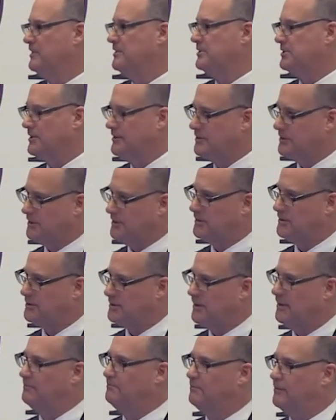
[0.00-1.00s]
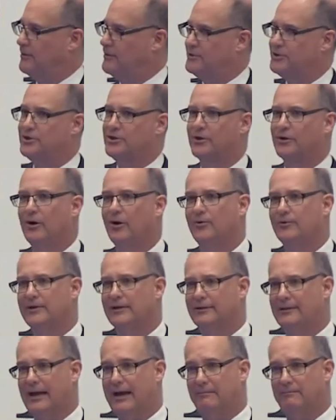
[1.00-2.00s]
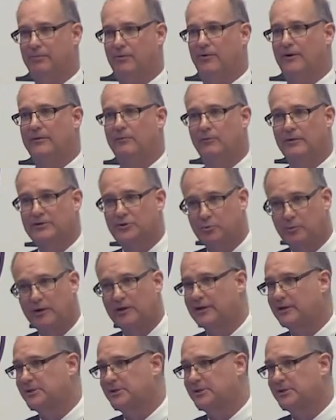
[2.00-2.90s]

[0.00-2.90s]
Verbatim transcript: businesses that Berkshire owned at that point, which were